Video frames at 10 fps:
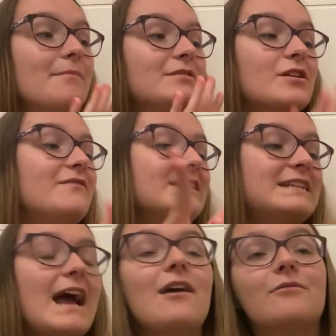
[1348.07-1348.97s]
Sophie's
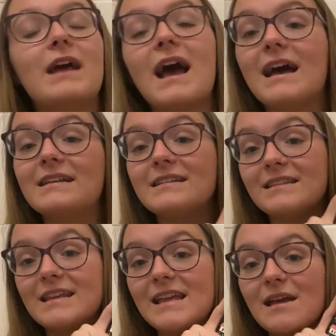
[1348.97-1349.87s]
town, and
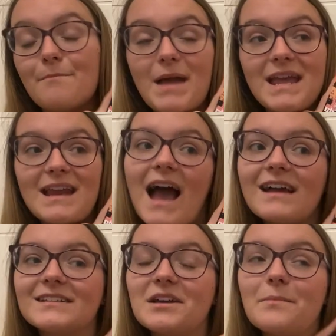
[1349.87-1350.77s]
the main
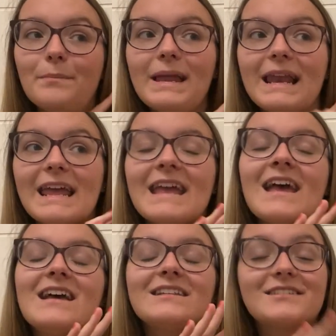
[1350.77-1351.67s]
actor, Billy,
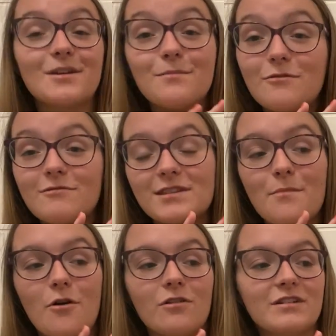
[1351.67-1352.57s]
stumbles
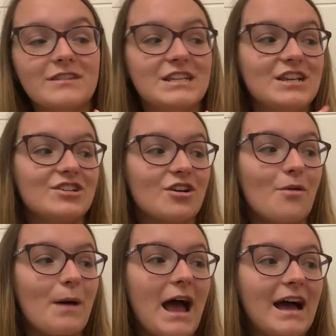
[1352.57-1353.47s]
upon the tea
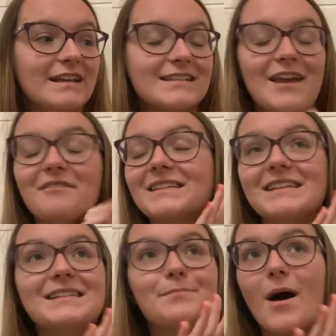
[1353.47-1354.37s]
shop, and there is a
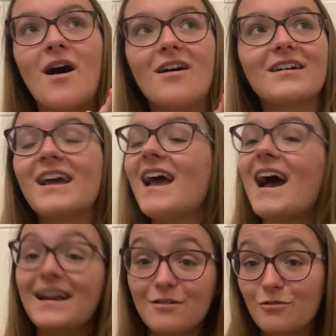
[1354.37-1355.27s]
spark,
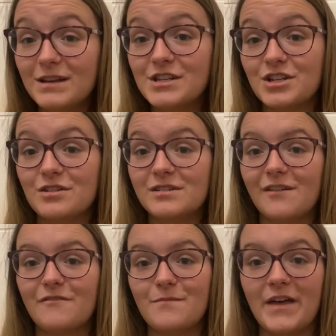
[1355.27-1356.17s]
and it all ensues
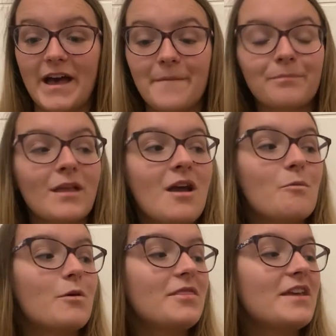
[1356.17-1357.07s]
from there.
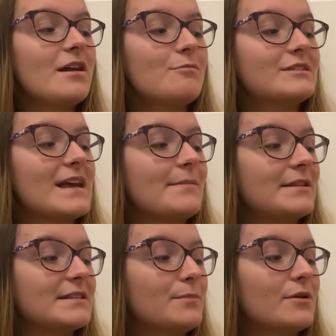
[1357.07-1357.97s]
One thing I will say
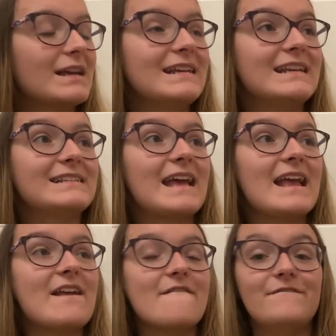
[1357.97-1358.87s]
about this book, it is
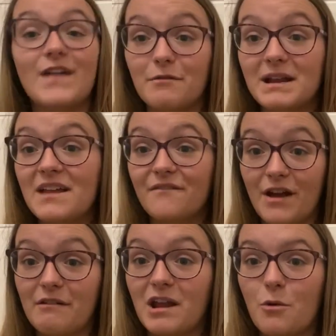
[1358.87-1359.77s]
a very,
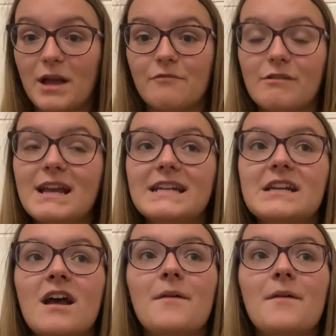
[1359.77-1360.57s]
very quick read.